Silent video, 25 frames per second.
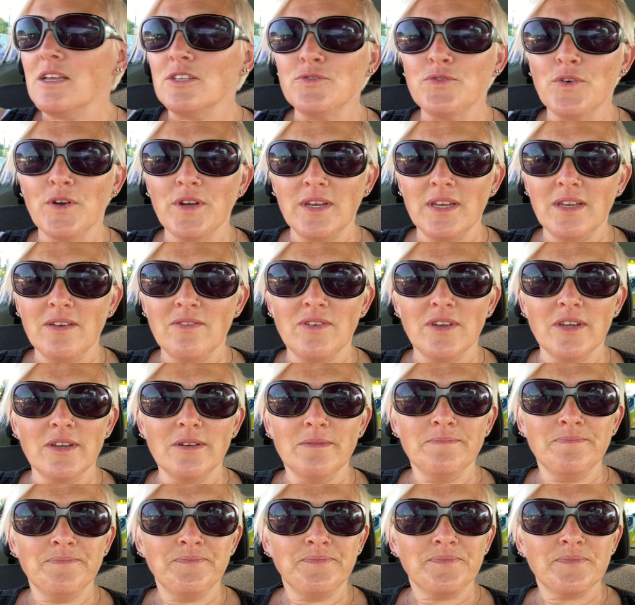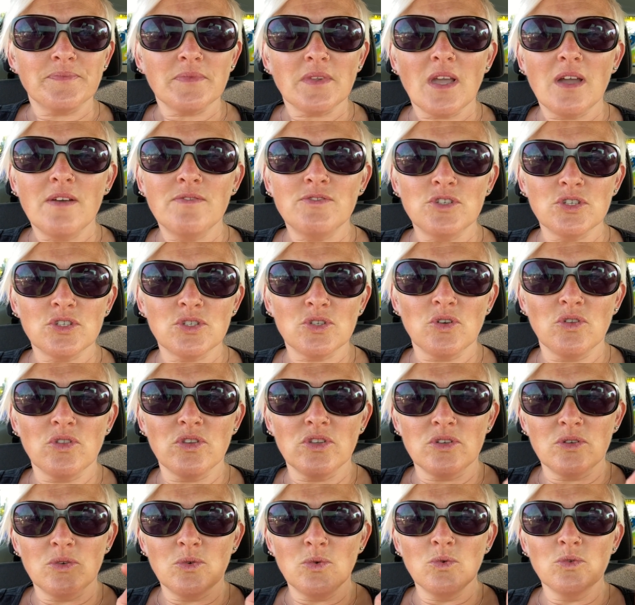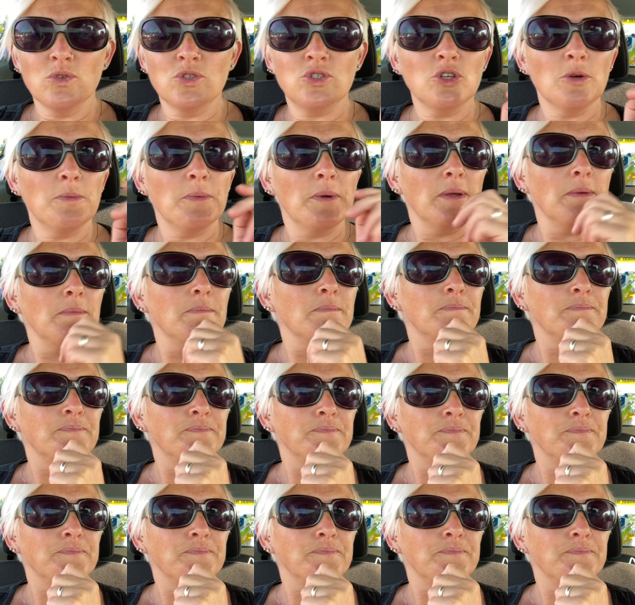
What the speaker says: it's Friday evening. I've just got all the shopping.